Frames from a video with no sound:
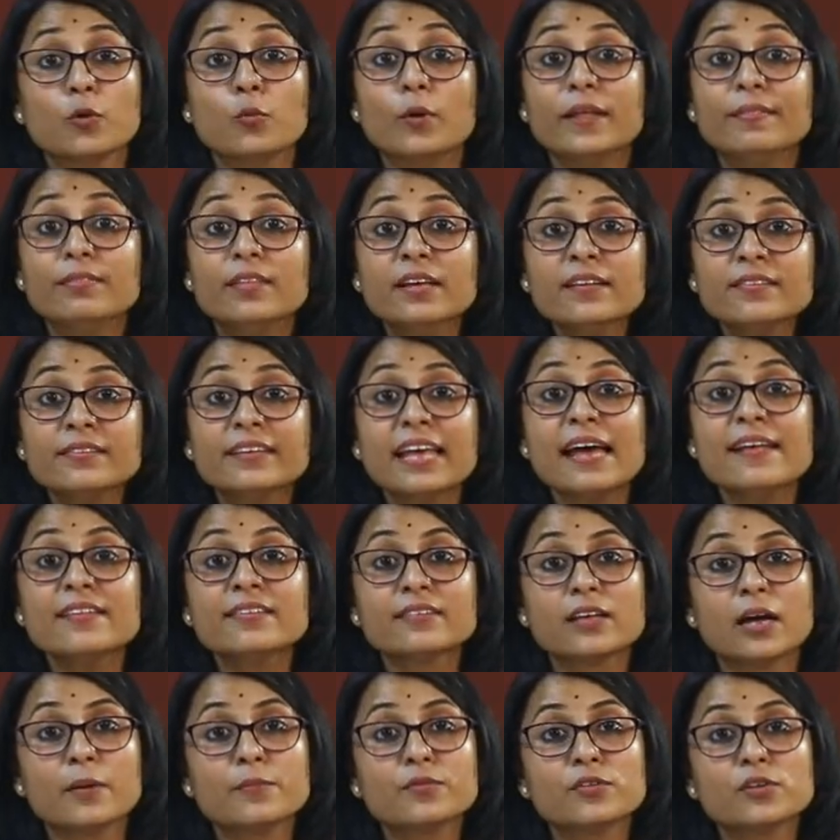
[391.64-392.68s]
When this
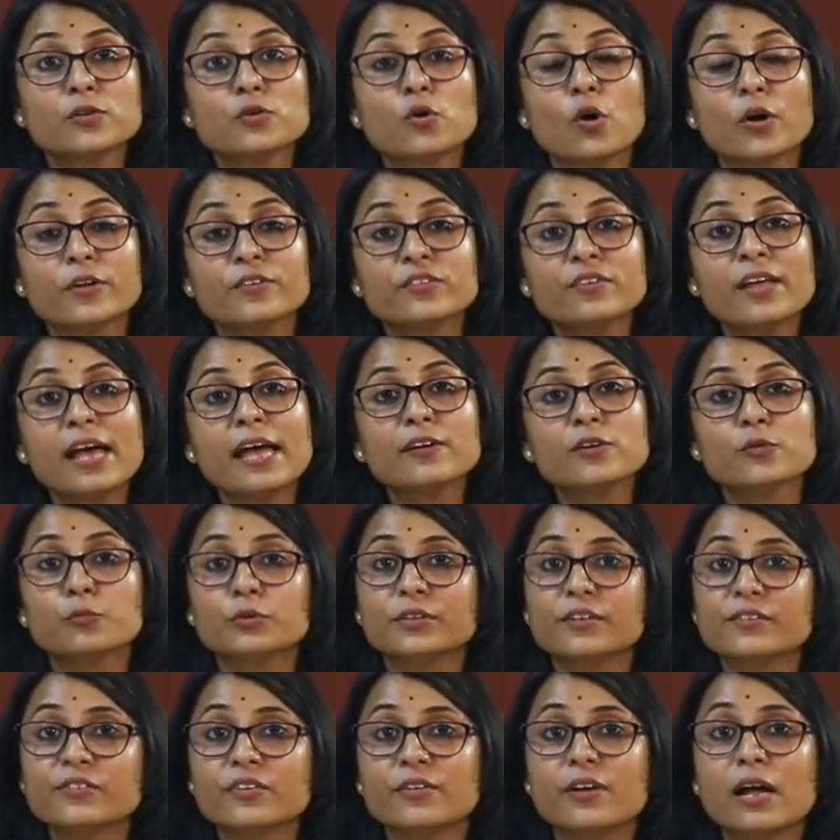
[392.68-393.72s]
gas comes in contact with the